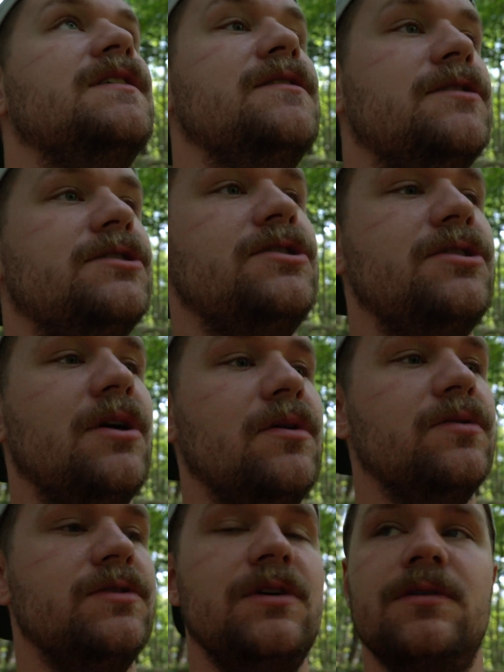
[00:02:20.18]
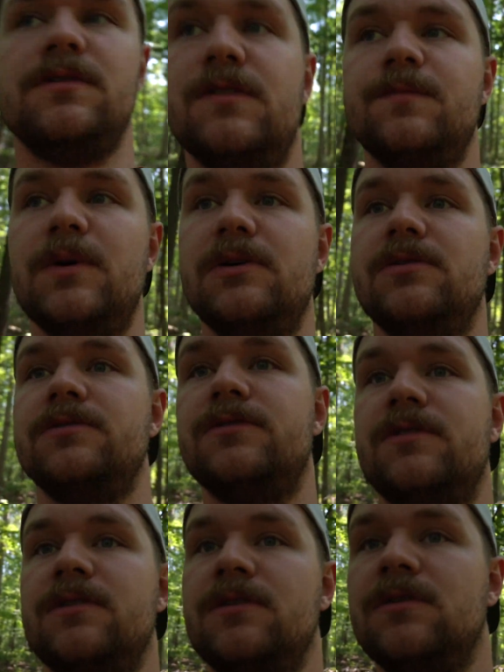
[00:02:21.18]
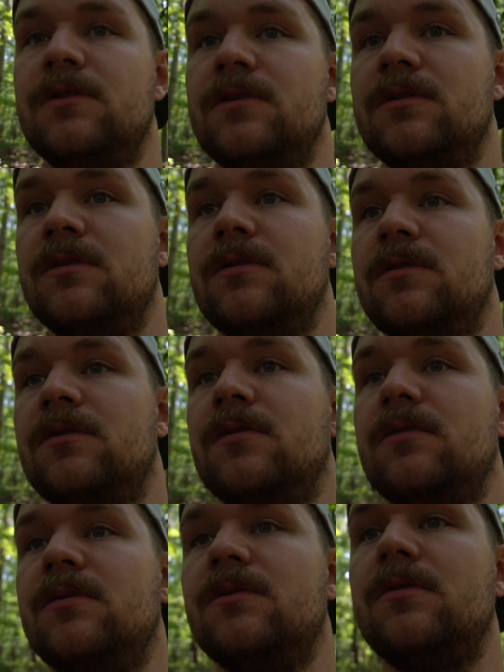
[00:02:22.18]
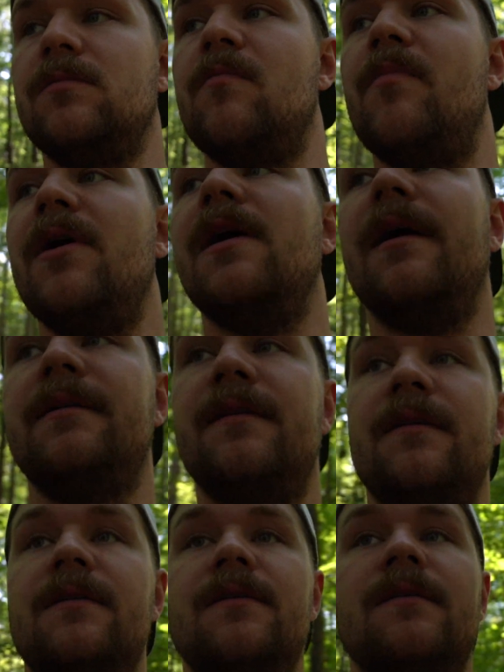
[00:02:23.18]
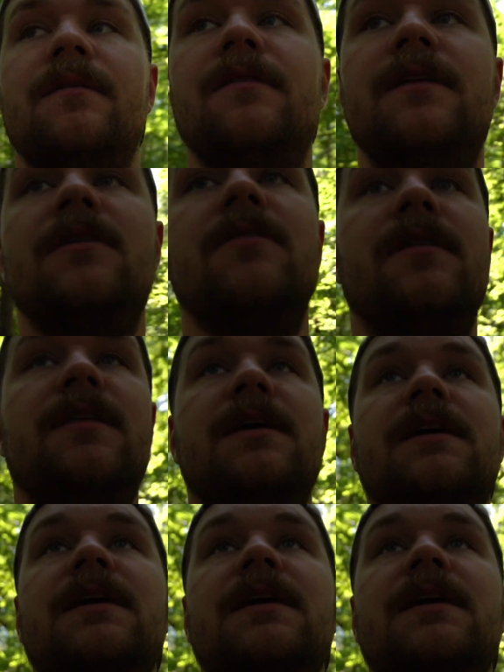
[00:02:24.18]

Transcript: is so exposed. But the only thing